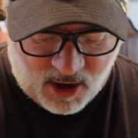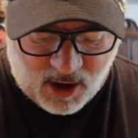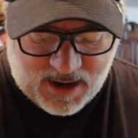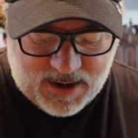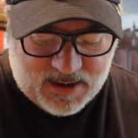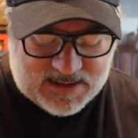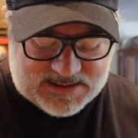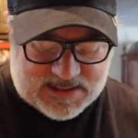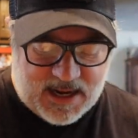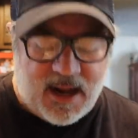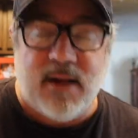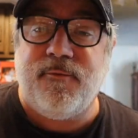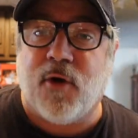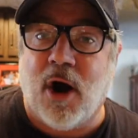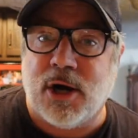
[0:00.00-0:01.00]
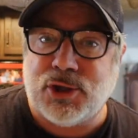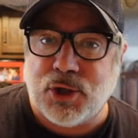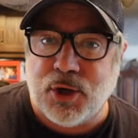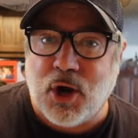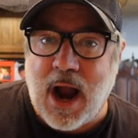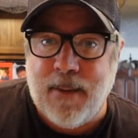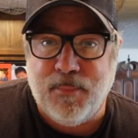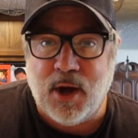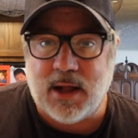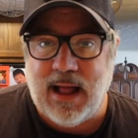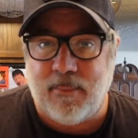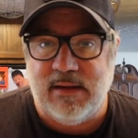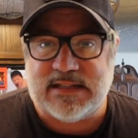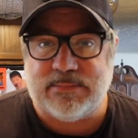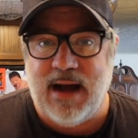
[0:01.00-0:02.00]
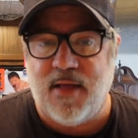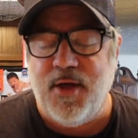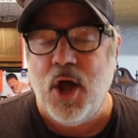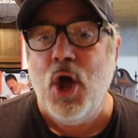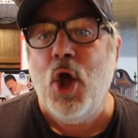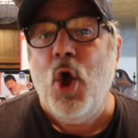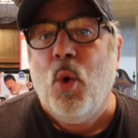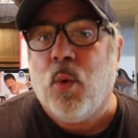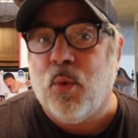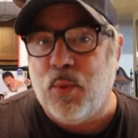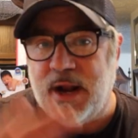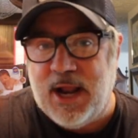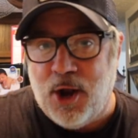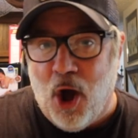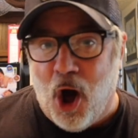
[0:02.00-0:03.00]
Mary, isn't it? For our true crime book club this month, we're reading